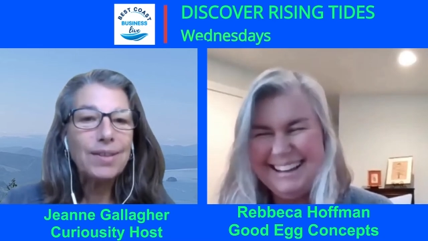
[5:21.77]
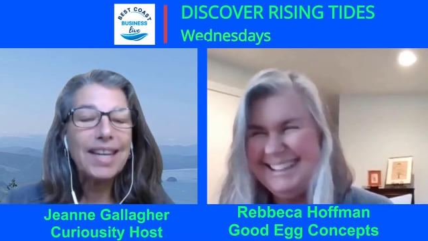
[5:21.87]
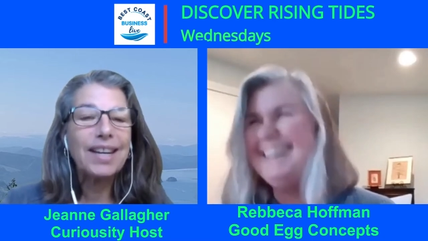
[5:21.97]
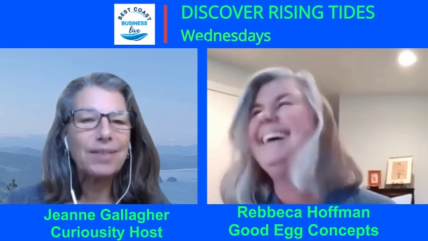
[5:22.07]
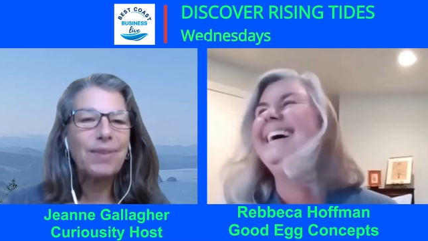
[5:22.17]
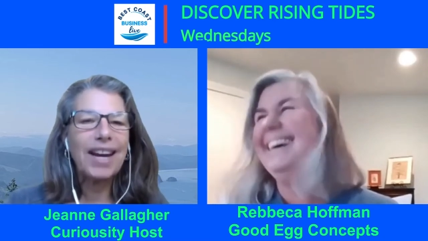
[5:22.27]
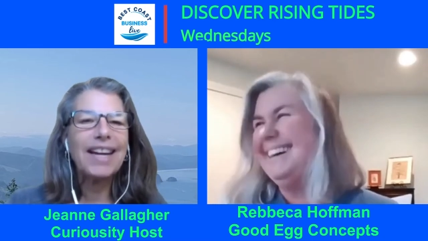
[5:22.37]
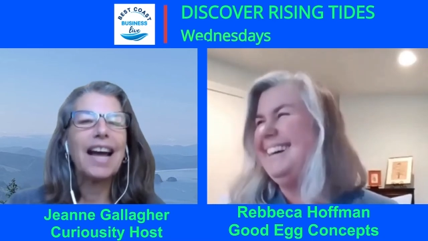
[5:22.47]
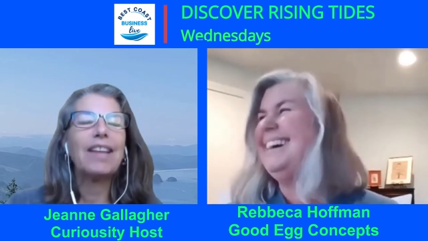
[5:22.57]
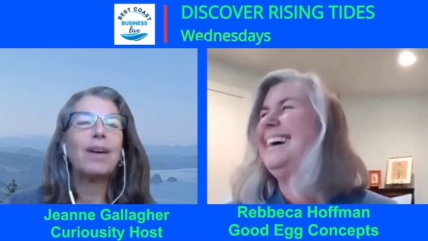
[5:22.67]
Speaker 1: that you
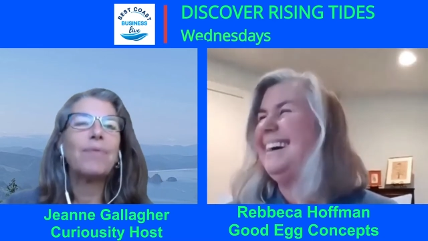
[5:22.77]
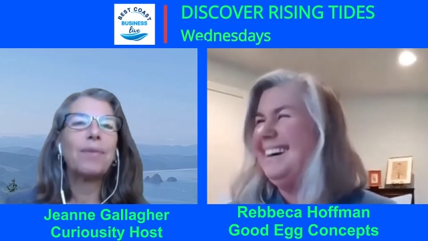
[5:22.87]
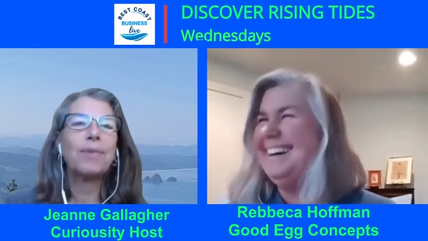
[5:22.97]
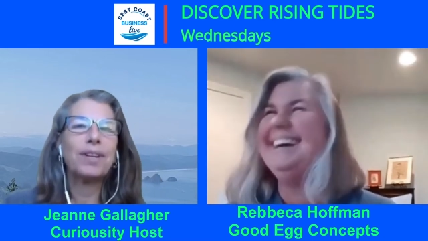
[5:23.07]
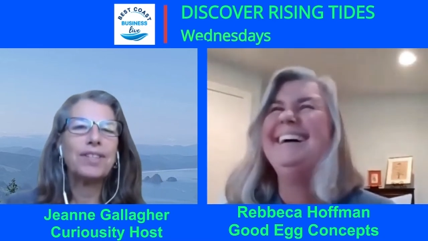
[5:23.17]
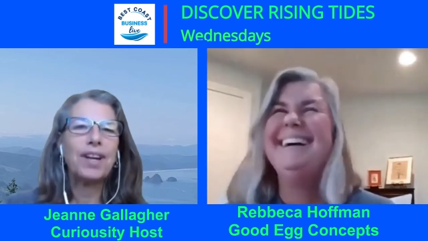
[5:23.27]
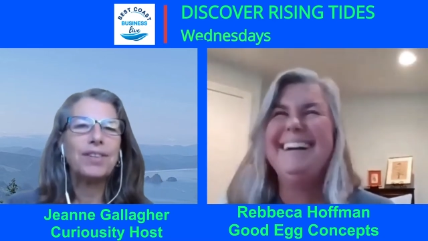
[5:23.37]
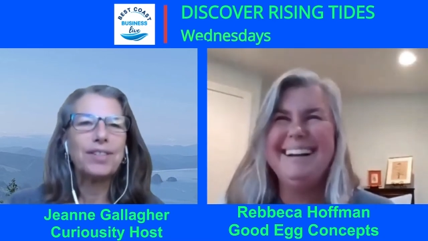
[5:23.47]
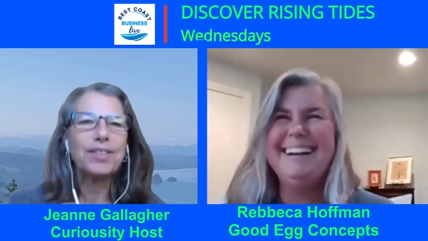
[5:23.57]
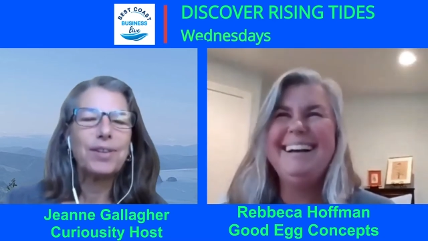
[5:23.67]
did, right? I love that
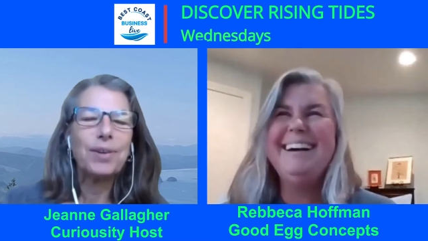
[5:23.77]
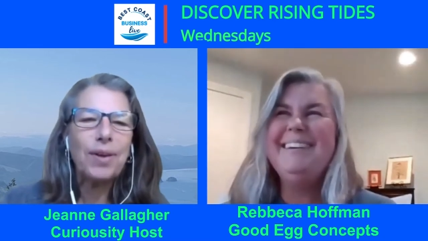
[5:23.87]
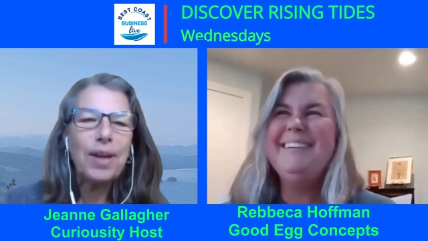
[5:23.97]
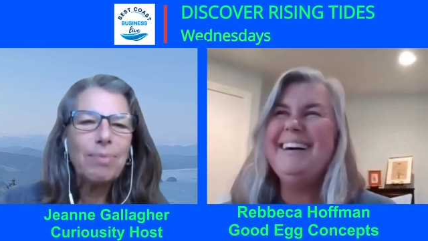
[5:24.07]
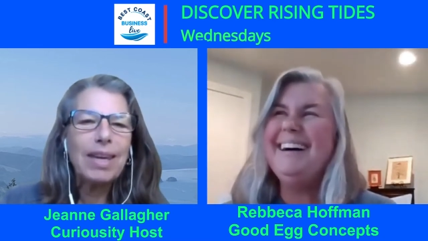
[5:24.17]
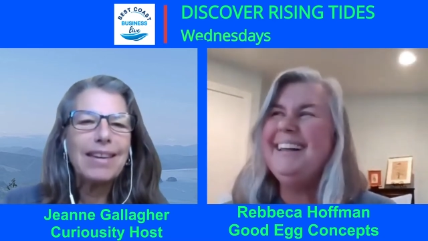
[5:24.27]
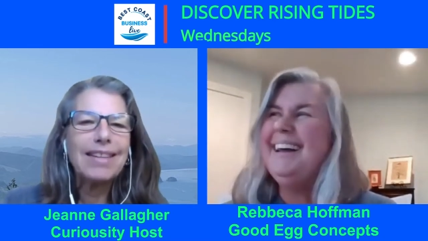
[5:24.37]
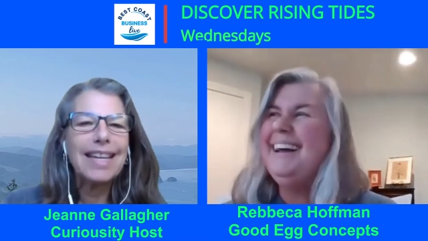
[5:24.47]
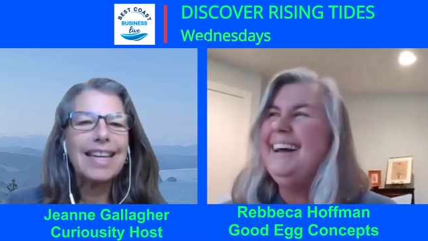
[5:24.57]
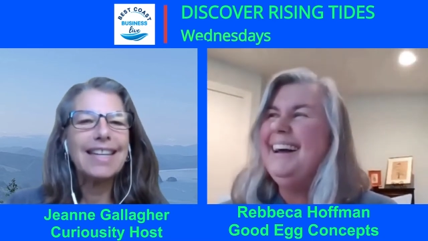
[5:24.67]
word dundered too,
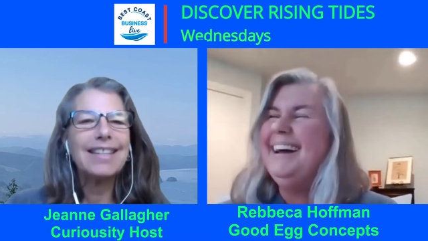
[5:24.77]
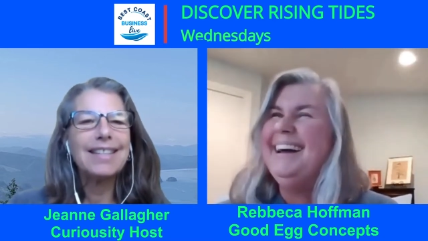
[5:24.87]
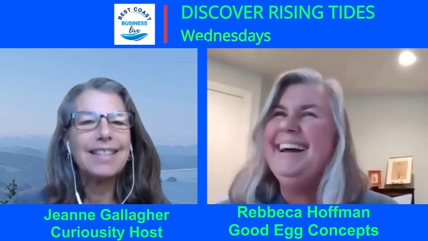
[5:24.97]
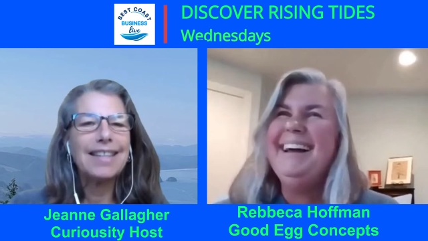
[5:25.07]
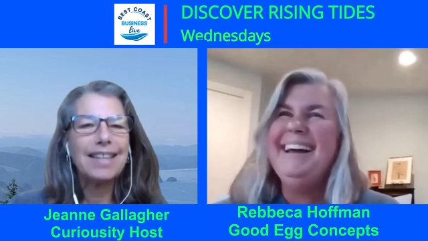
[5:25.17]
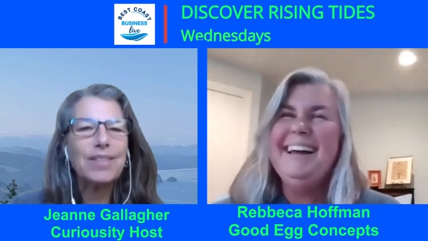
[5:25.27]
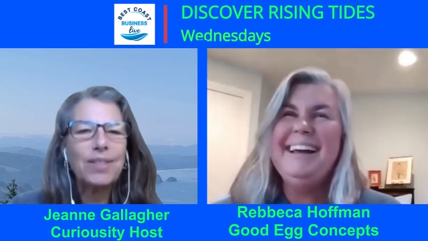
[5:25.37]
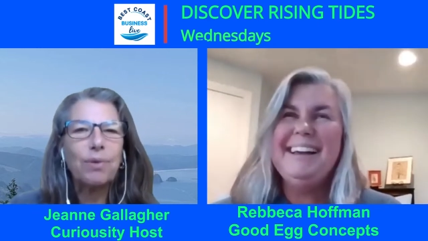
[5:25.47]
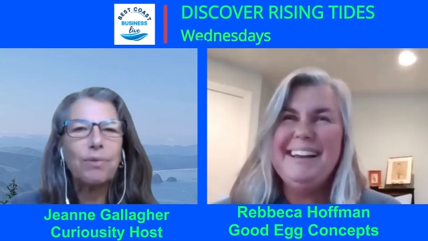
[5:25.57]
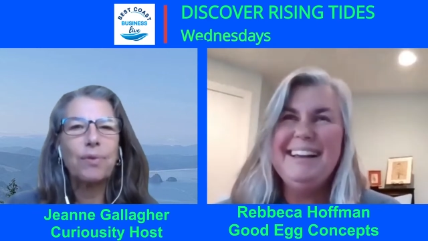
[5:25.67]
because well, it is
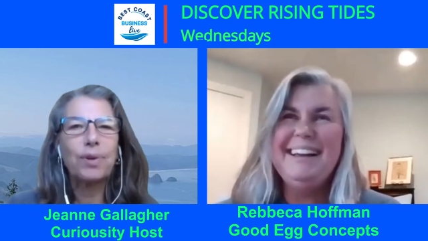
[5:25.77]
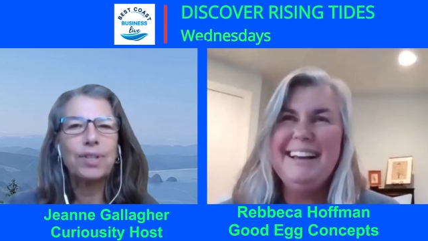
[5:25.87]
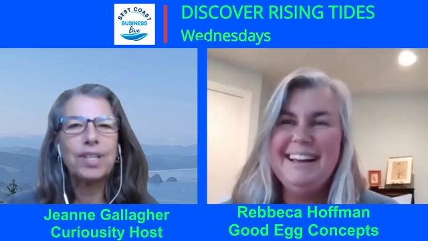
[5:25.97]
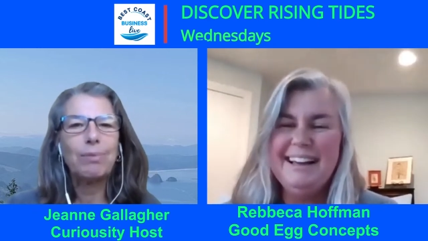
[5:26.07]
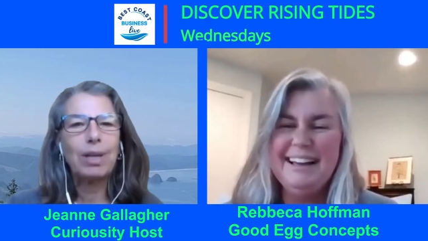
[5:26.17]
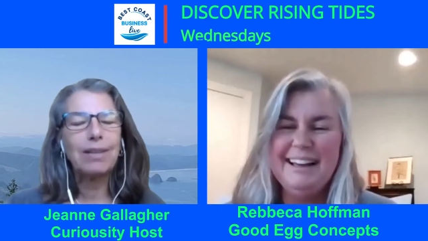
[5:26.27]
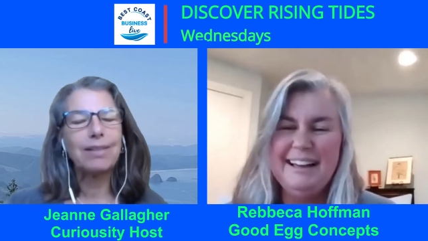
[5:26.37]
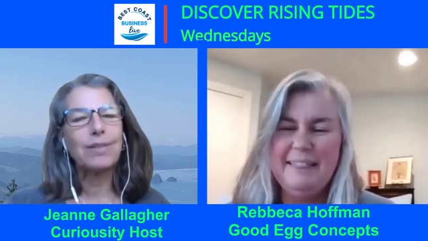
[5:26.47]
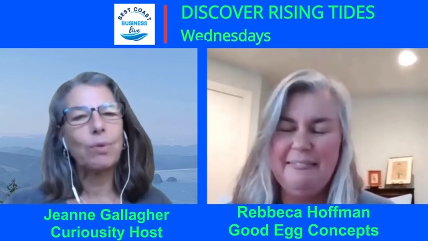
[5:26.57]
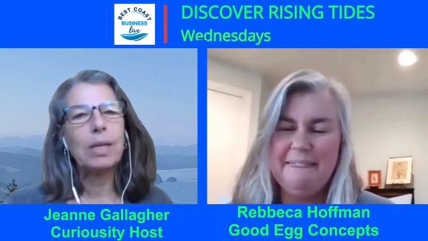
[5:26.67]
it is so
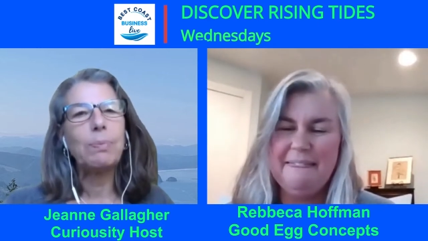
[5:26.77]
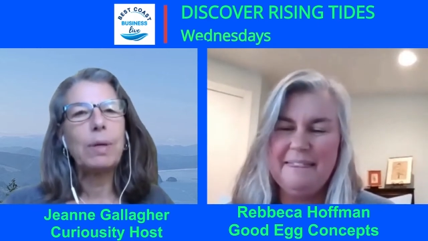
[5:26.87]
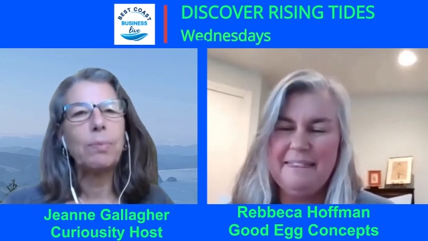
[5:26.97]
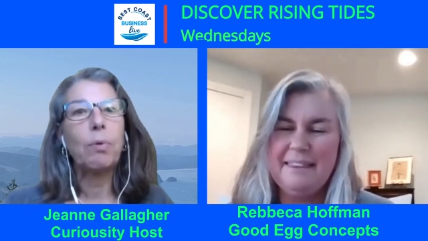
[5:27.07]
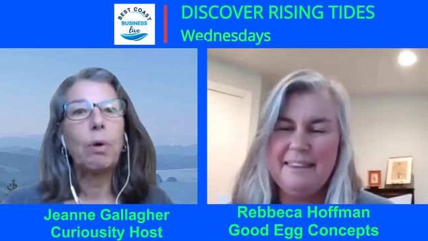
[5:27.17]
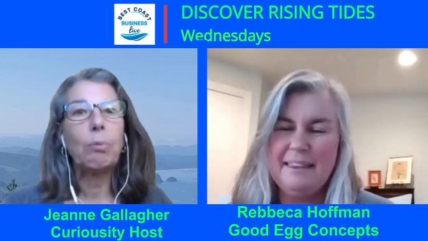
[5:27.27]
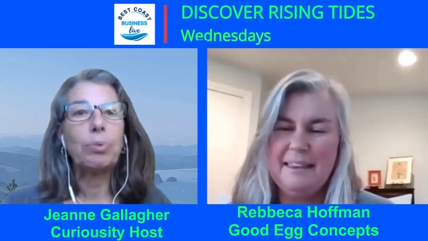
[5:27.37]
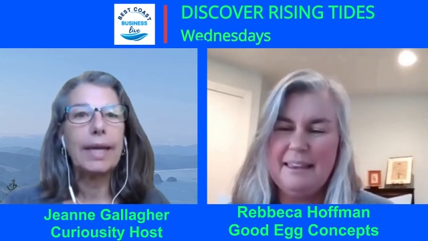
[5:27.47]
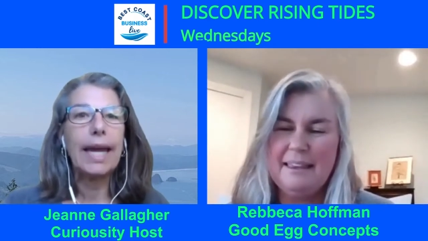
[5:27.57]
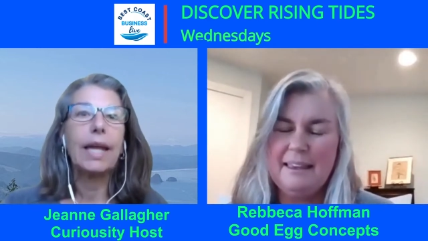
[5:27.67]
fortunate because so many
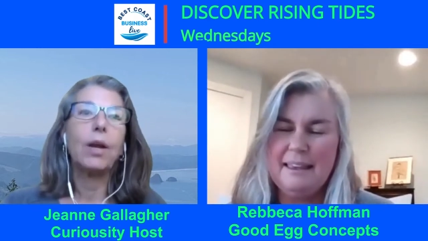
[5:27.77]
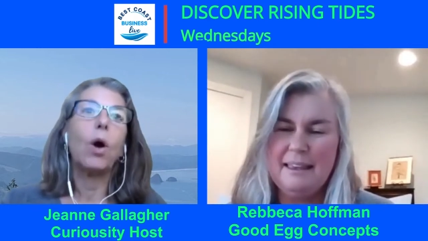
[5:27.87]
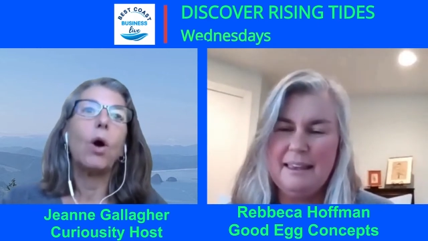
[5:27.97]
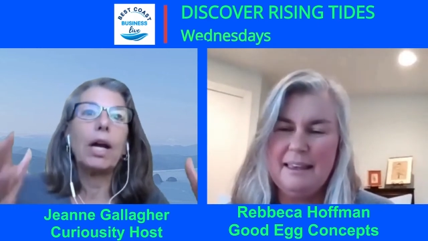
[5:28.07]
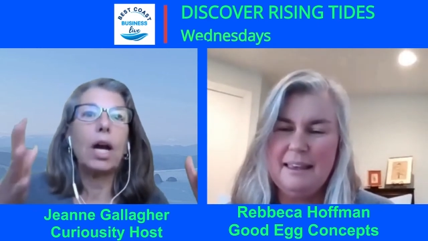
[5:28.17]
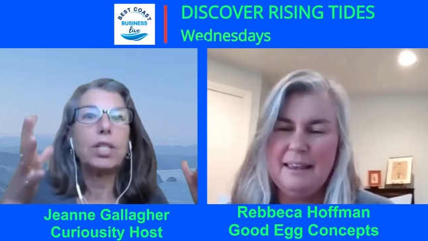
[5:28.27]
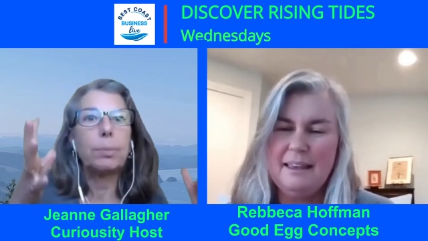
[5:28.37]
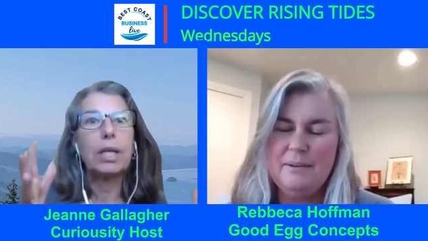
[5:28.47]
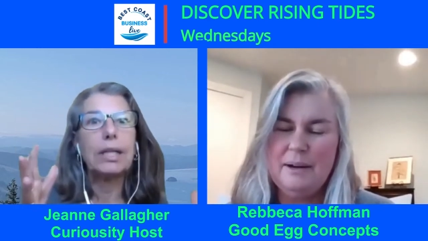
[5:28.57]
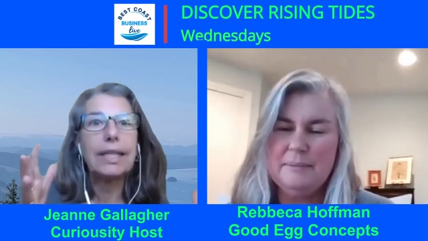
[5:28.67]
people will plan, oh
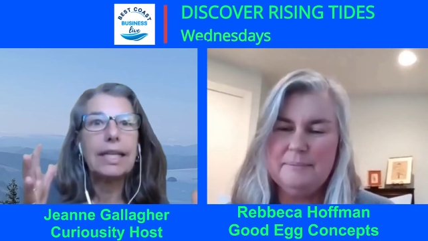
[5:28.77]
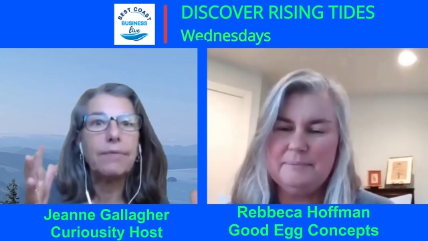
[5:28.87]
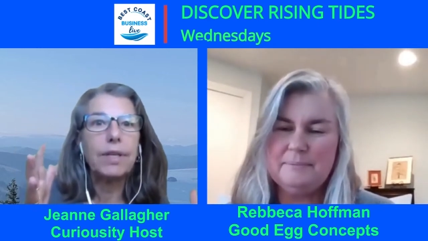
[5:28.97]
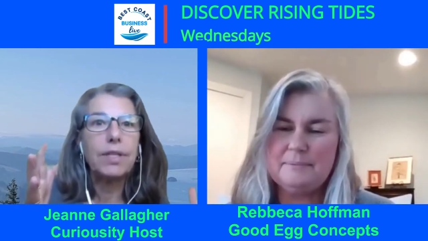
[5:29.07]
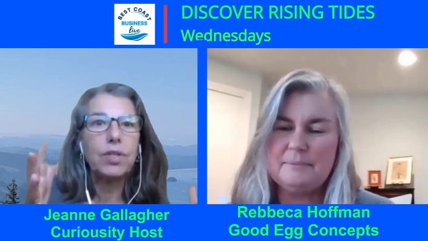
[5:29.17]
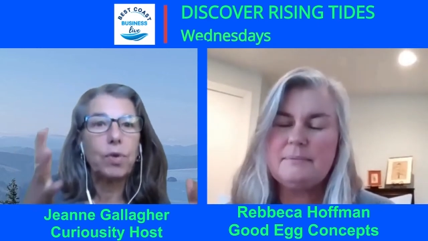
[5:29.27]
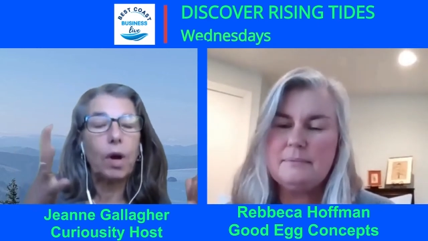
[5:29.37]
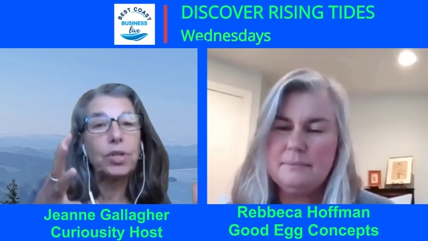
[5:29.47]
my gosh, I'm gonna leave this